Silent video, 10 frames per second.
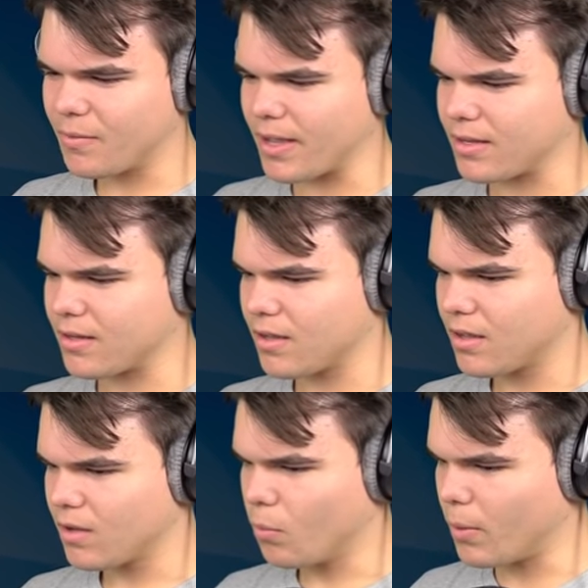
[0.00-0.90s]
Wait, no, he's
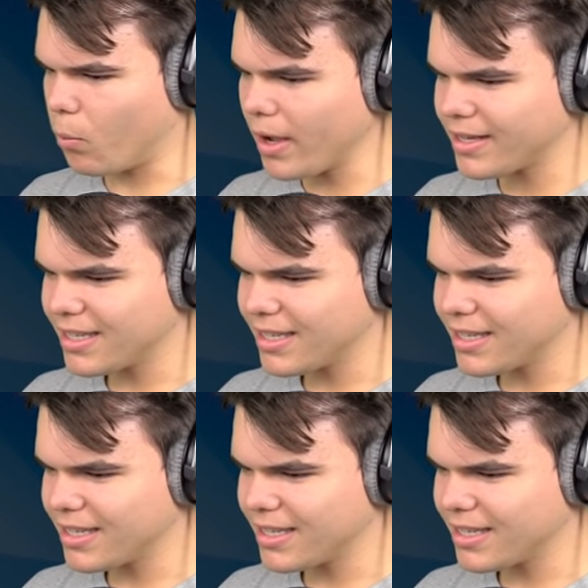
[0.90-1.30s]
not. Wait, what?